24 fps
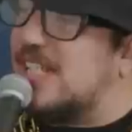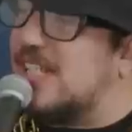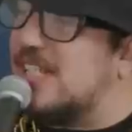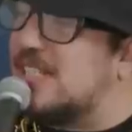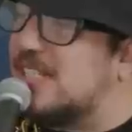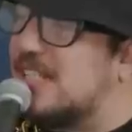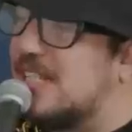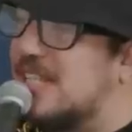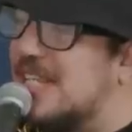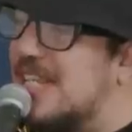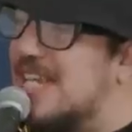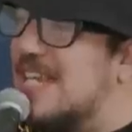
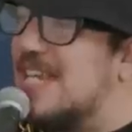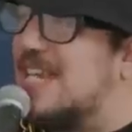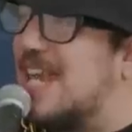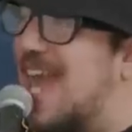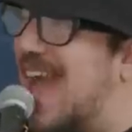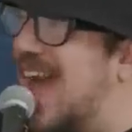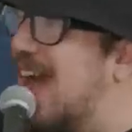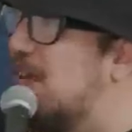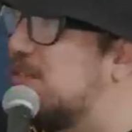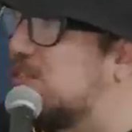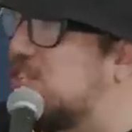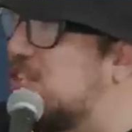is the
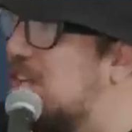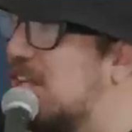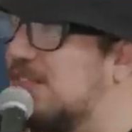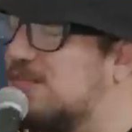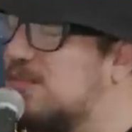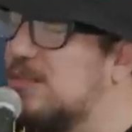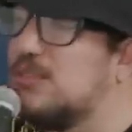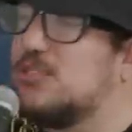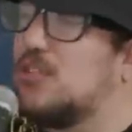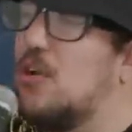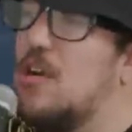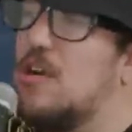couch that
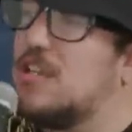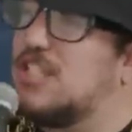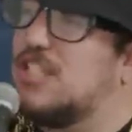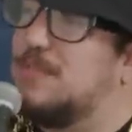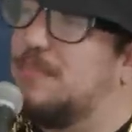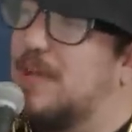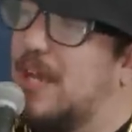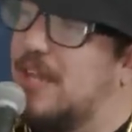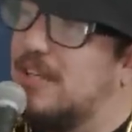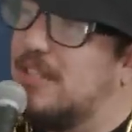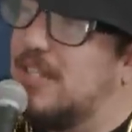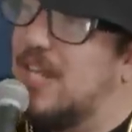everyone talks
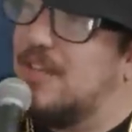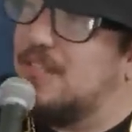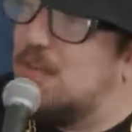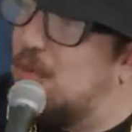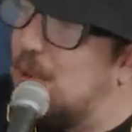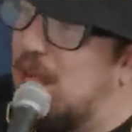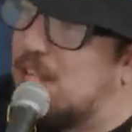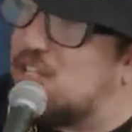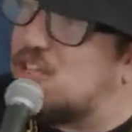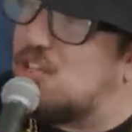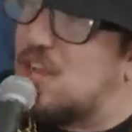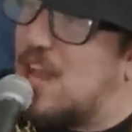about. You ever
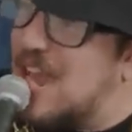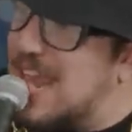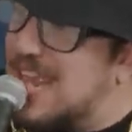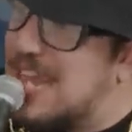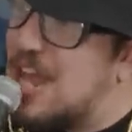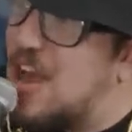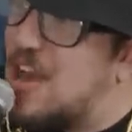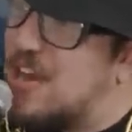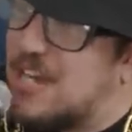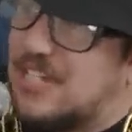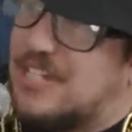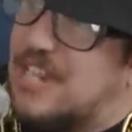watch a
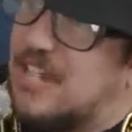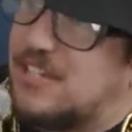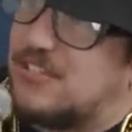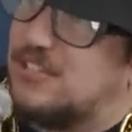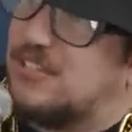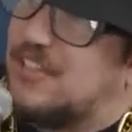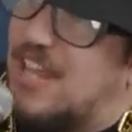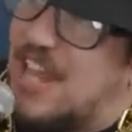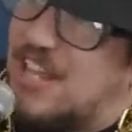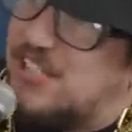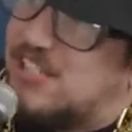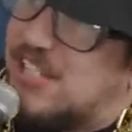Architectural
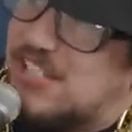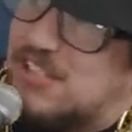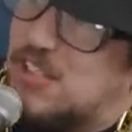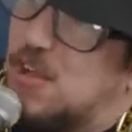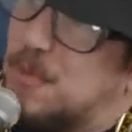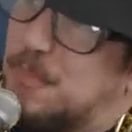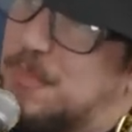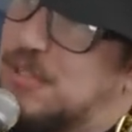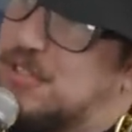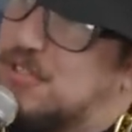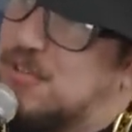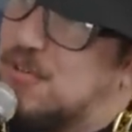Digest
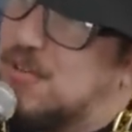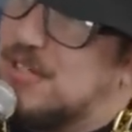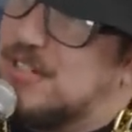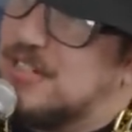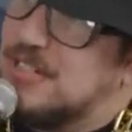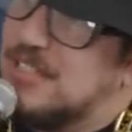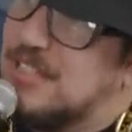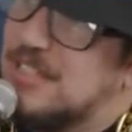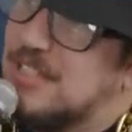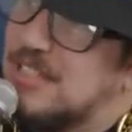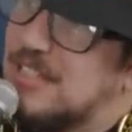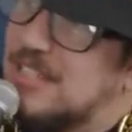Open Door?
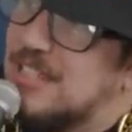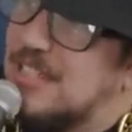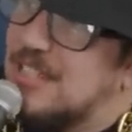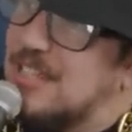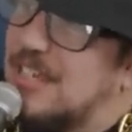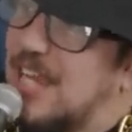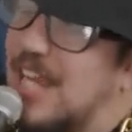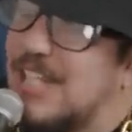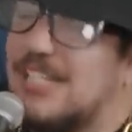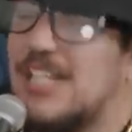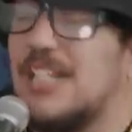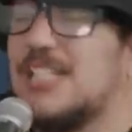
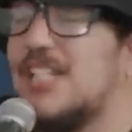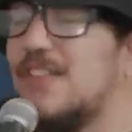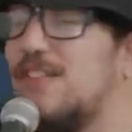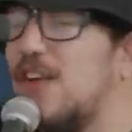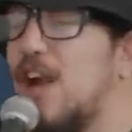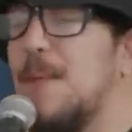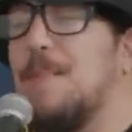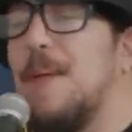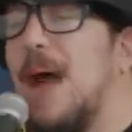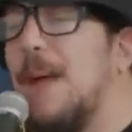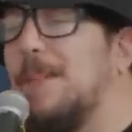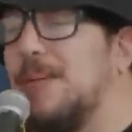This is it, it. It's a
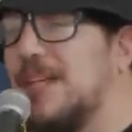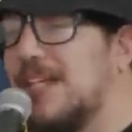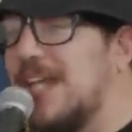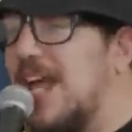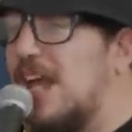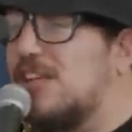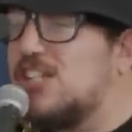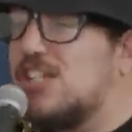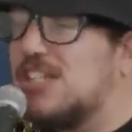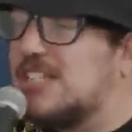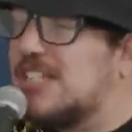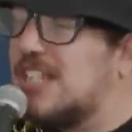very popular
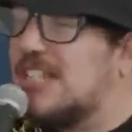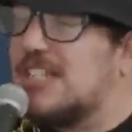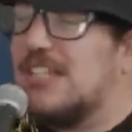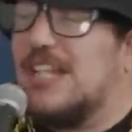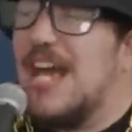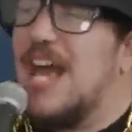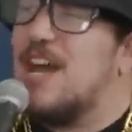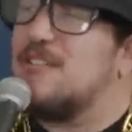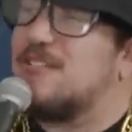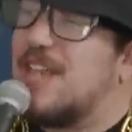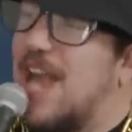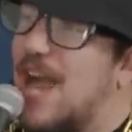couch. It's the
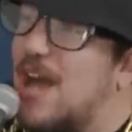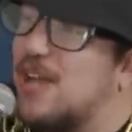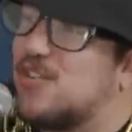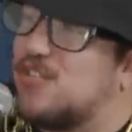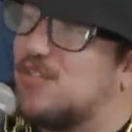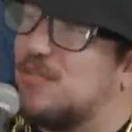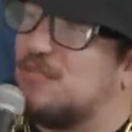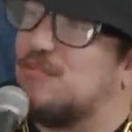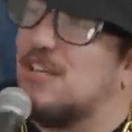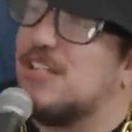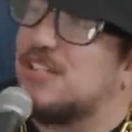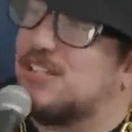Cloud Couch
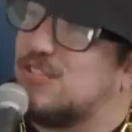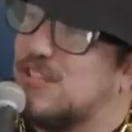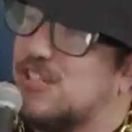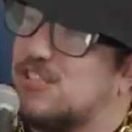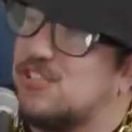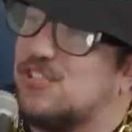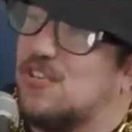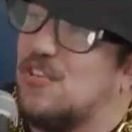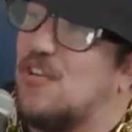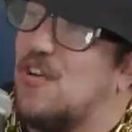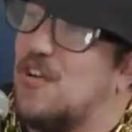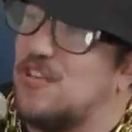from
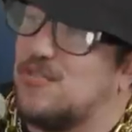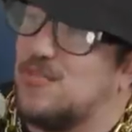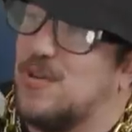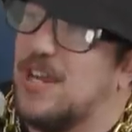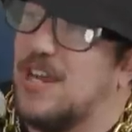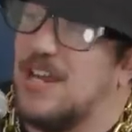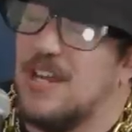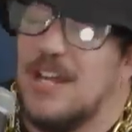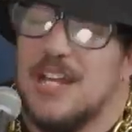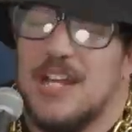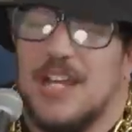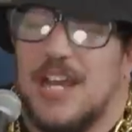Restoration
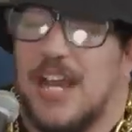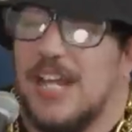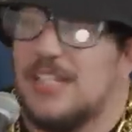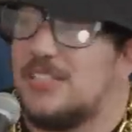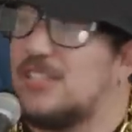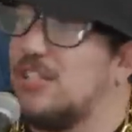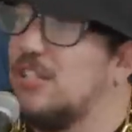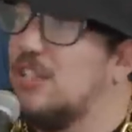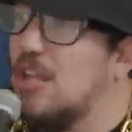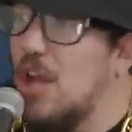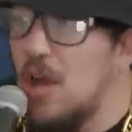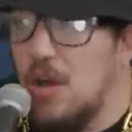Hardware.
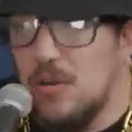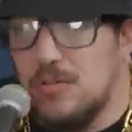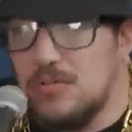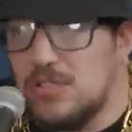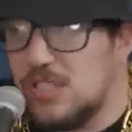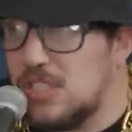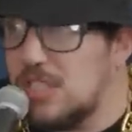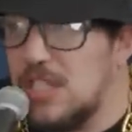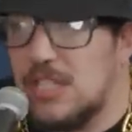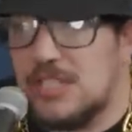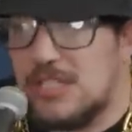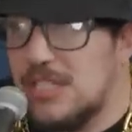It's yeah. no,
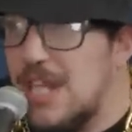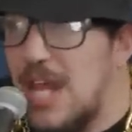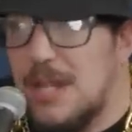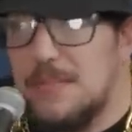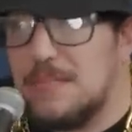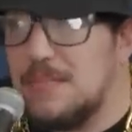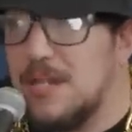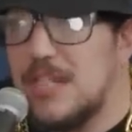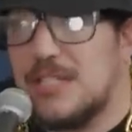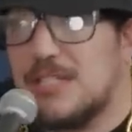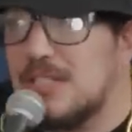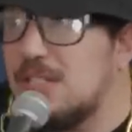it's not,
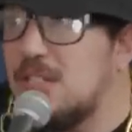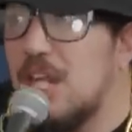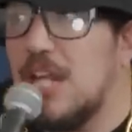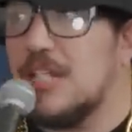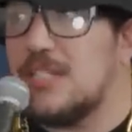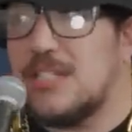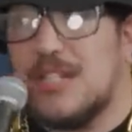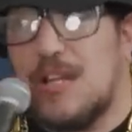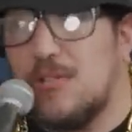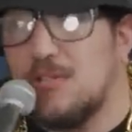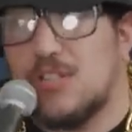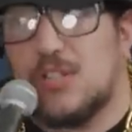it's
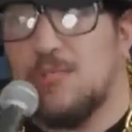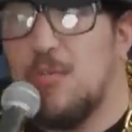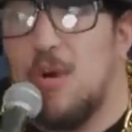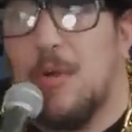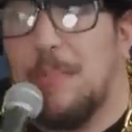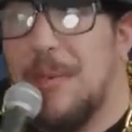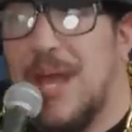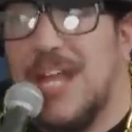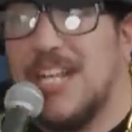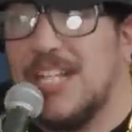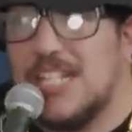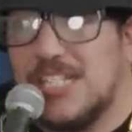it's no small
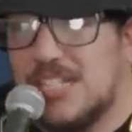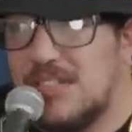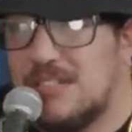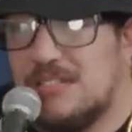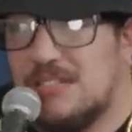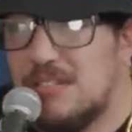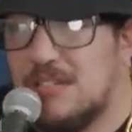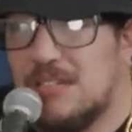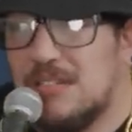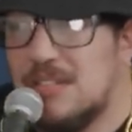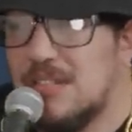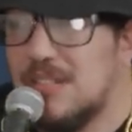Architectural